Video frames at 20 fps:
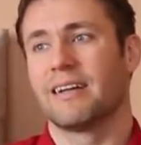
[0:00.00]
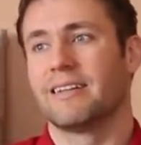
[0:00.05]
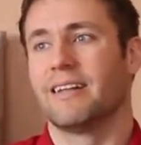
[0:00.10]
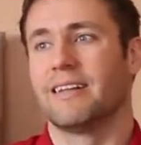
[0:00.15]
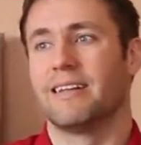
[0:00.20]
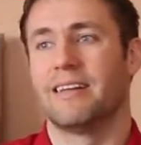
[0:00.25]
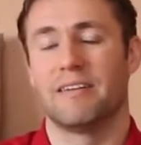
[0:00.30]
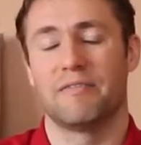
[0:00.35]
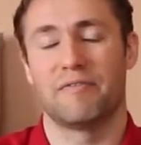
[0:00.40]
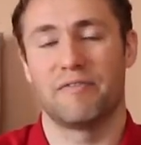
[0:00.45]

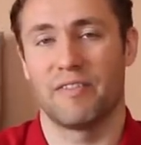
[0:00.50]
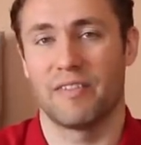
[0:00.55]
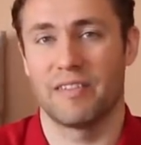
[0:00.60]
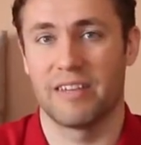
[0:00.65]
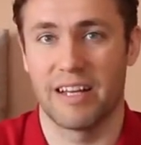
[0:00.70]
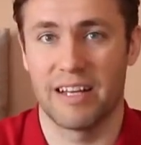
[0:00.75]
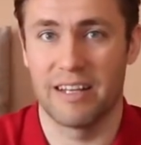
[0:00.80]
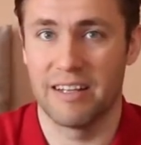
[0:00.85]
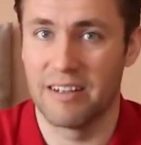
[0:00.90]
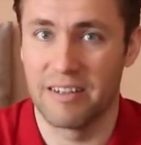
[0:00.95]
that they
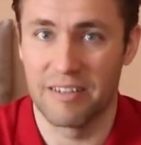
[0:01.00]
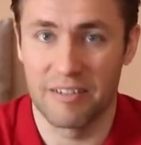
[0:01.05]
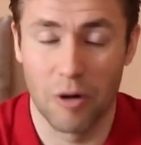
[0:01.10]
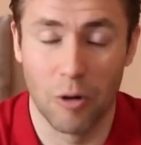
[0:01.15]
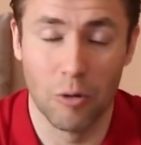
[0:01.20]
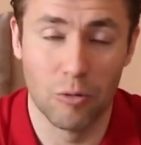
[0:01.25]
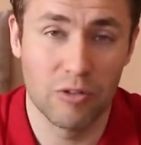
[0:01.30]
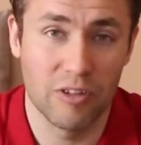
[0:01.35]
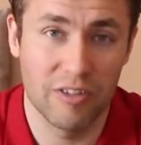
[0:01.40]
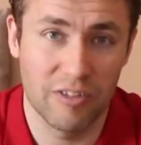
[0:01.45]
they
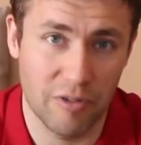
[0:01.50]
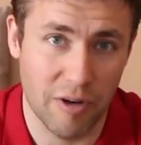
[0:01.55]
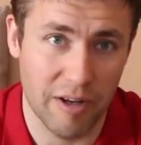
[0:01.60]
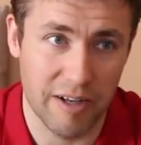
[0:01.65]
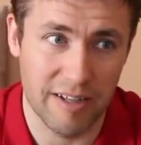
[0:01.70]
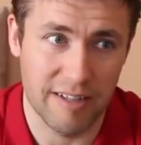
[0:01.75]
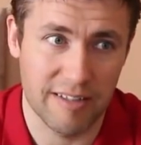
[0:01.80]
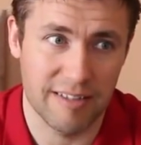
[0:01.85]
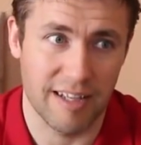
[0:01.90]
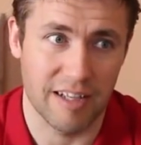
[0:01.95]
hold
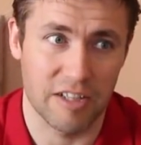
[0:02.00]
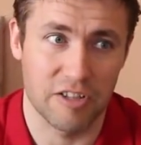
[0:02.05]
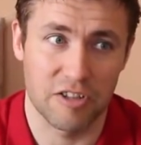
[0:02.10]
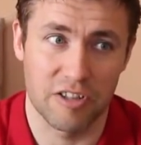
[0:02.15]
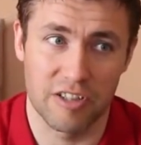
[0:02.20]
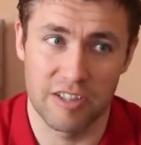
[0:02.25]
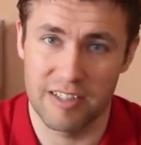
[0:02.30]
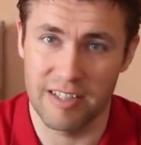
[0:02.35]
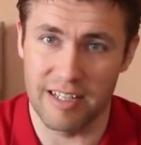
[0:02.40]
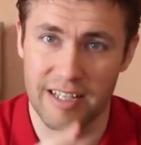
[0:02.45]
training
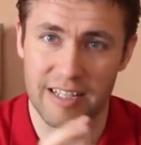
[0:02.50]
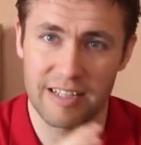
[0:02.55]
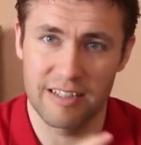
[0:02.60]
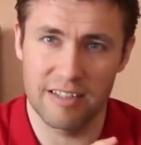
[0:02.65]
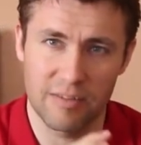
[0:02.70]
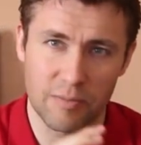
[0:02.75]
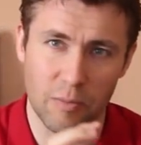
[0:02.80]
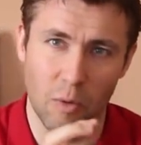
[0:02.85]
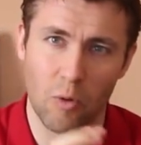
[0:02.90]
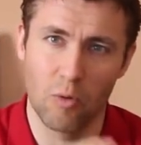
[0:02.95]
sessions in
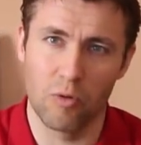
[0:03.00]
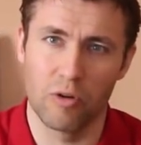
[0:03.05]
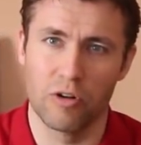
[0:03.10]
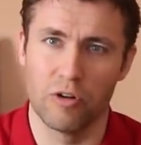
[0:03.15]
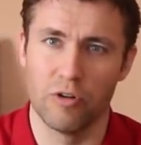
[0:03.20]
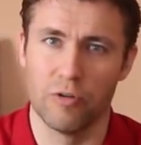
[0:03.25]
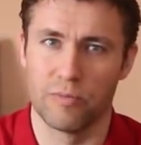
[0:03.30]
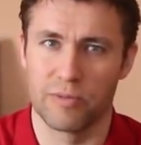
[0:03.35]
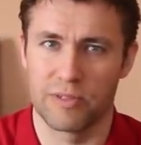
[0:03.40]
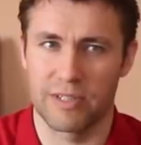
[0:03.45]
small
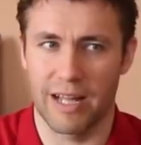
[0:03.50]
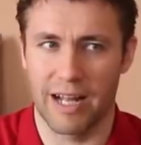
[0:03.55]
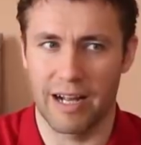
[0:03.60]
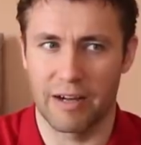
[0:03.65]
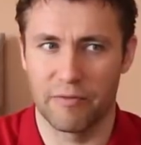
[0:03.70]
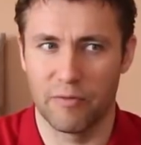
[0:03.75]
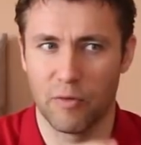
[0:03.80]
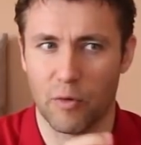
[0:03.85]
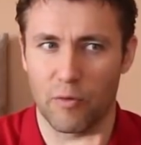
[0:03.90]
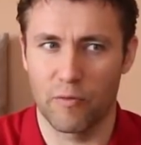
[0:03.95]
groups,
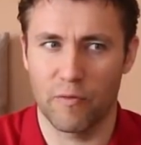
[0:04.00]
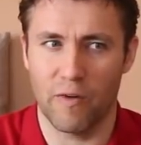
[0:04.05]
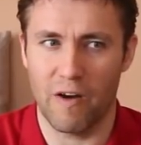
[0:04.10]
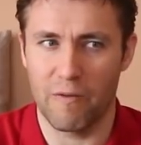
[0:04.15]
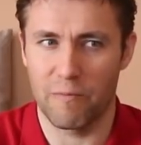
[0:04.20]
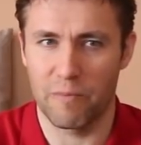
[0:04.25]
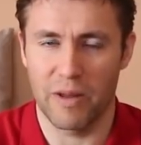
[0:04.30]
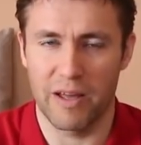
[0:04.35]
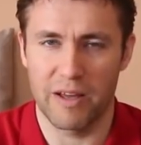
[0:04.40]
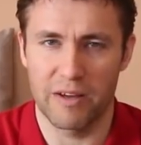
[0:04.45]
like four or
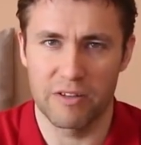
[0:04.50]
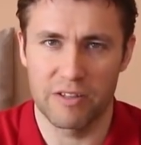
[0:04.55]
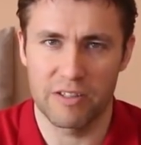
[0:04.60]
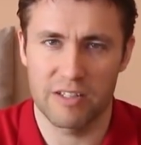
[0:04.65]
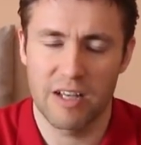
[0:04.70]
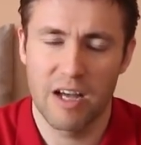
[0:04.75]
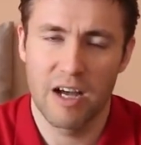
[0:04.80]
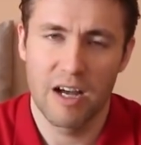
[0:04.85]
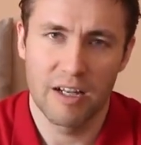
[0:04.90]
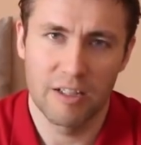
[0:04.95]
five
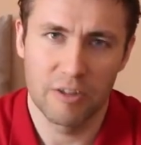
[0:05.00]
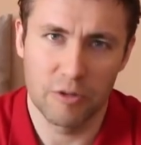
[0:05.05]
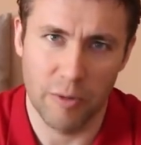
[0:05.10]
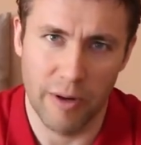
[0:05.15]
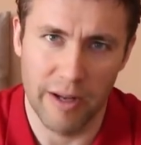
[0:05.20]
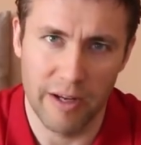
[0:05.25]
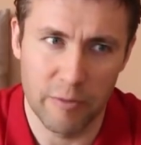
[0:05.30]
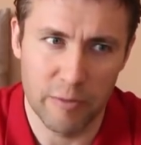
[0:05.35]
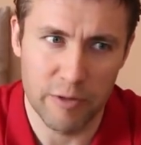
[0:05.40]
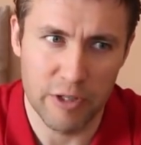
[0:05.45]
players
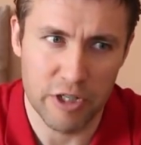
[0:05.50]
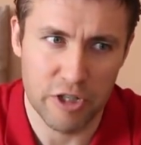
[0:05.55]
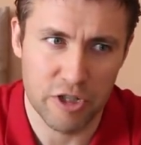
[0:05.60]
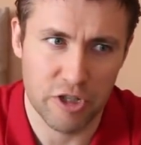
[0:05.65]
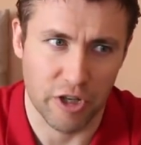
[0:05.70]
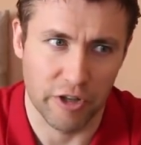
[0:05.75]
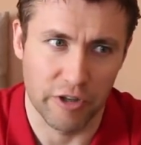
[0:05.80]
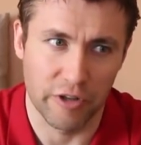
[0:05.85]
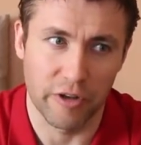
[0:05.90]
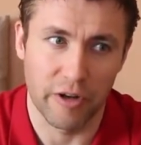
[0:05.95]
train with
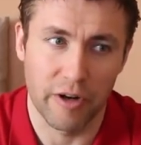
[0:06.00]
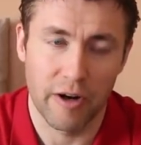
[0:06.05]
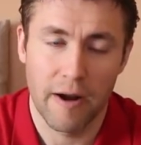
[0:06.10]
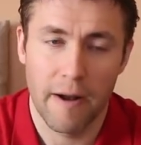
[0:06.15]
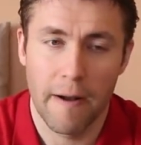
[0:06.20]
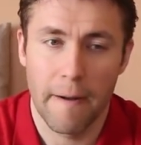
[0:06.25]
each other.